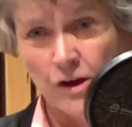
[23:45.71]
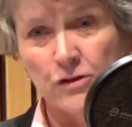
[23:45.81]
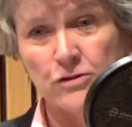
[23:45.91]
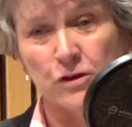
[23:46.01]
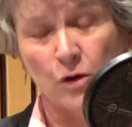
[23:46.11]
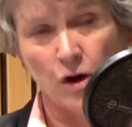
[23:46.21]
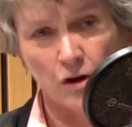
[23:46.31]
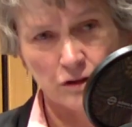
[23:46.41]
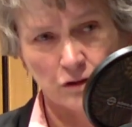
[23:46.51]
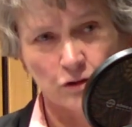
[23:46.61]
So
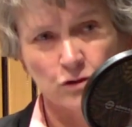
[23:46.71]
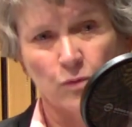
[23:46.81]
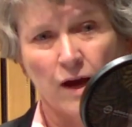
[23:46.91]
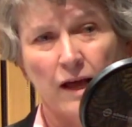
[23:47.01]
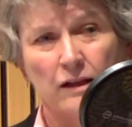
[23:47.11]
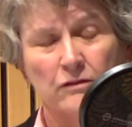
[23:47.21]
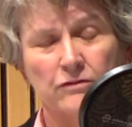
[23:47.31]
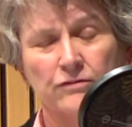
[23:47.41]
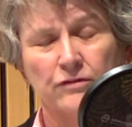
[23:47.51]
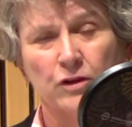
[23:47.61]
Article 12,